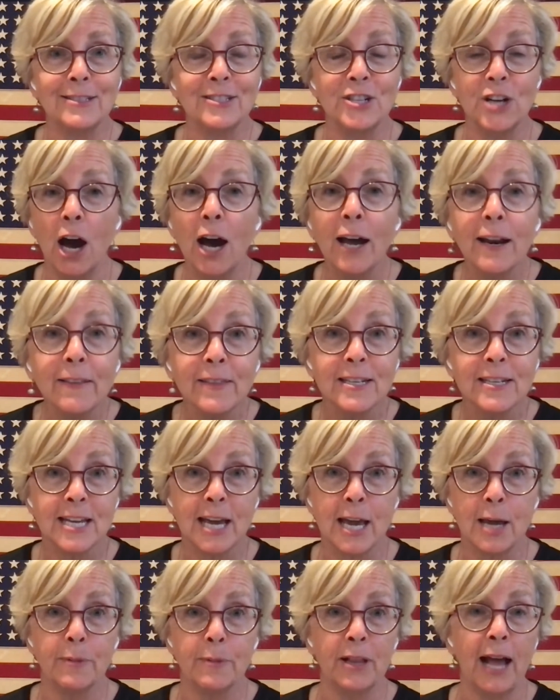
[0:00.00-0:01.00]
not at the
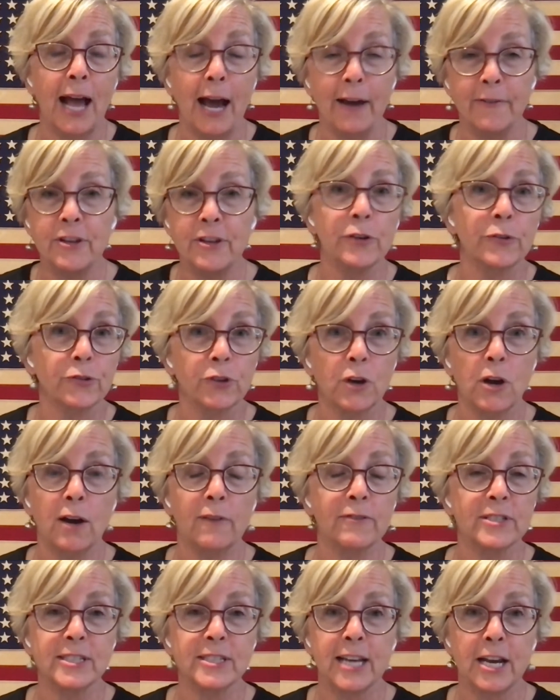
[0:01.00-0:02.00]
table having those
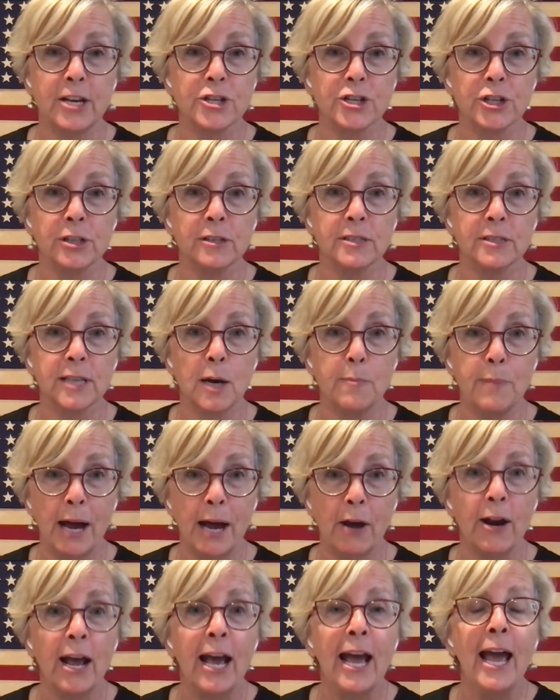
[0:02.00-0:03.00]
conversations
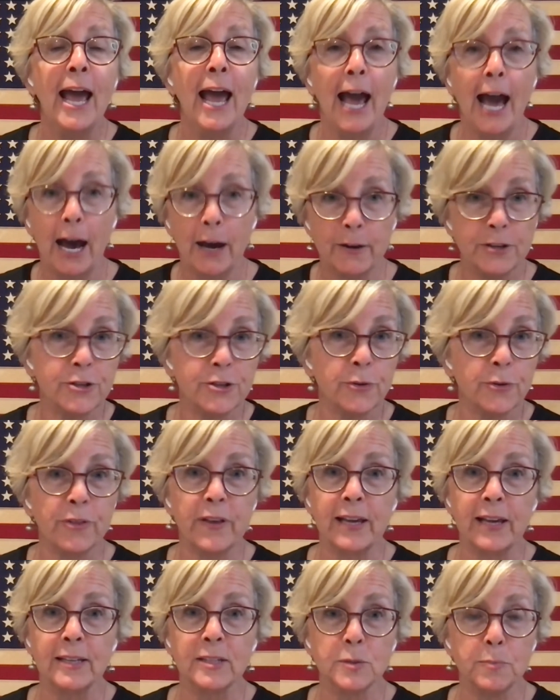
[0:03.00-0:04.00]
about how to do
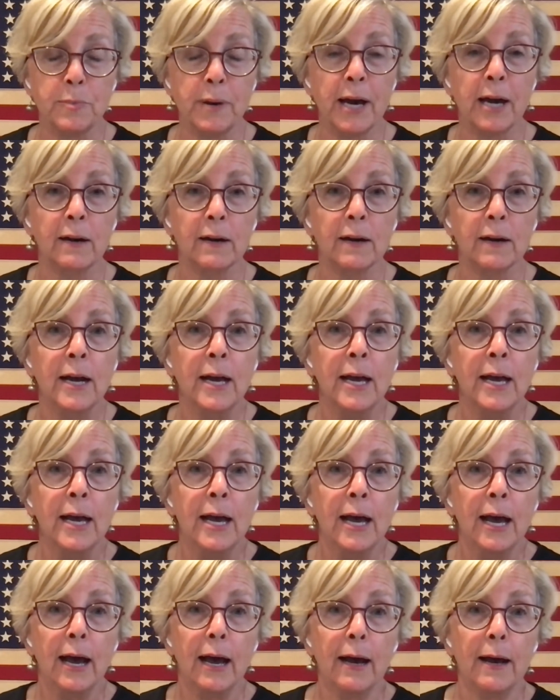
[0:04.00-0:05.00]
things better.
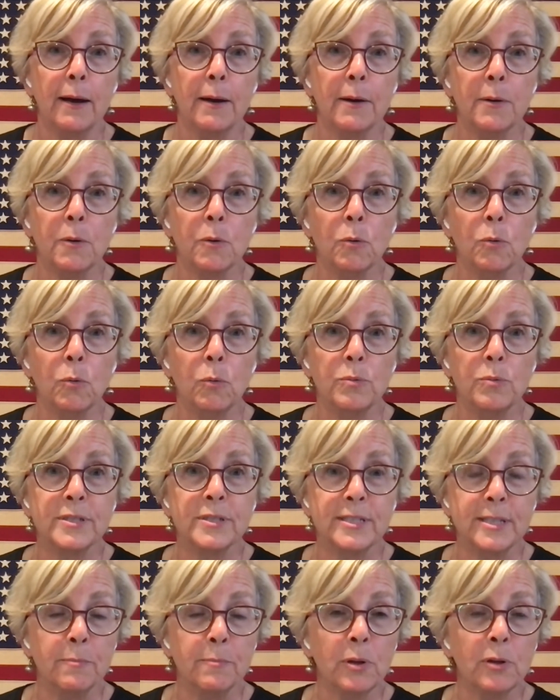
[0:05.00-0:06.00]

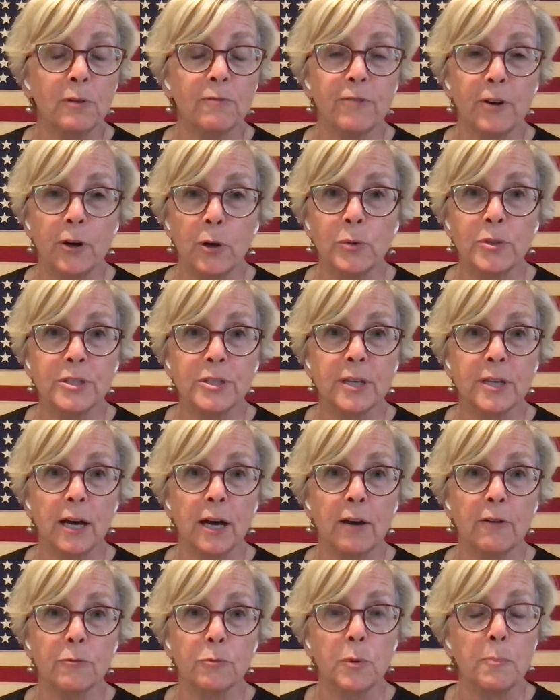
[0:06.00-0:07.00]
Simple votes
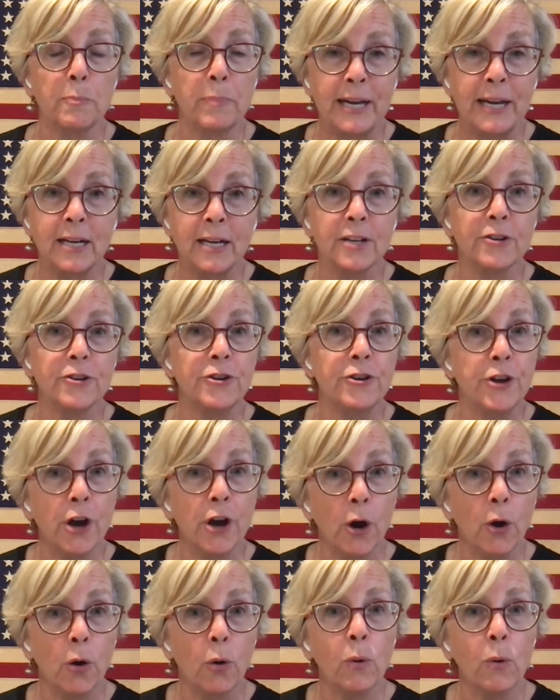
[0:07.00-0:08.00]
of repeated
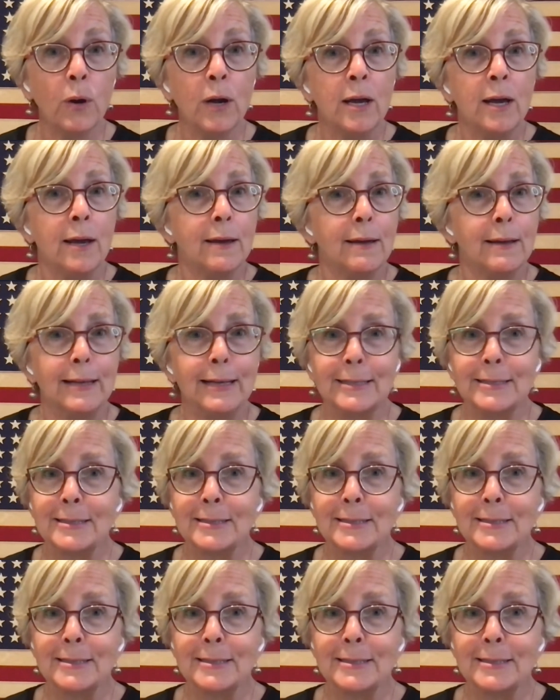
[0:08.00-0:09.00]
no
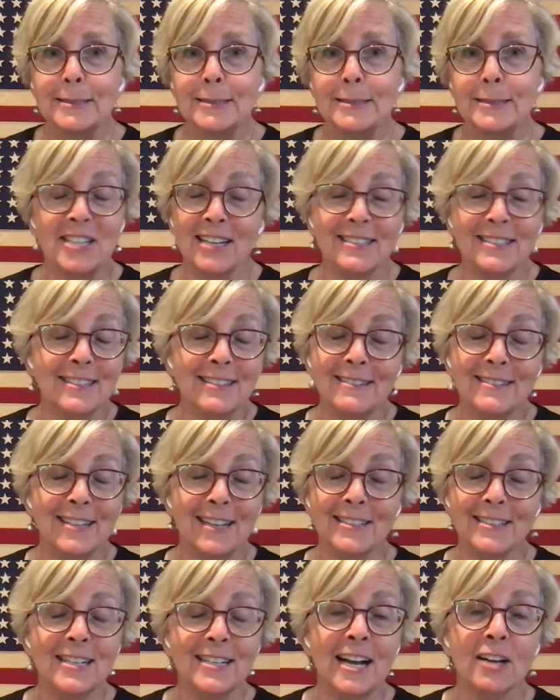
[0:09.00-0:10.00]
doesn't
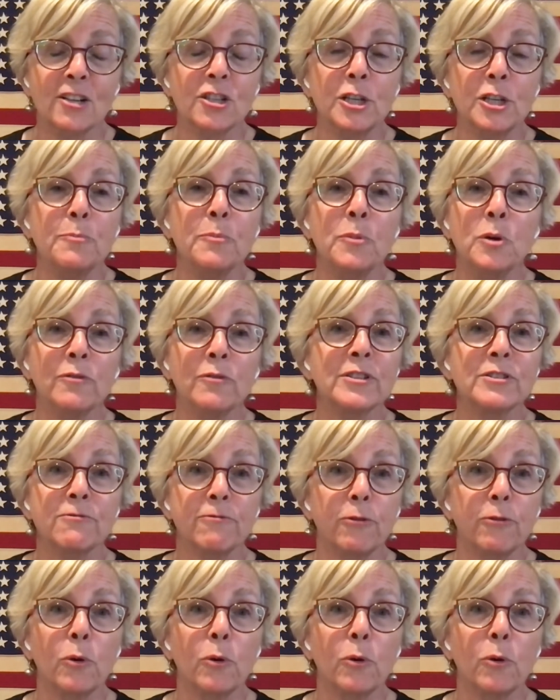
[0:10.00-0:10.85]
actually move us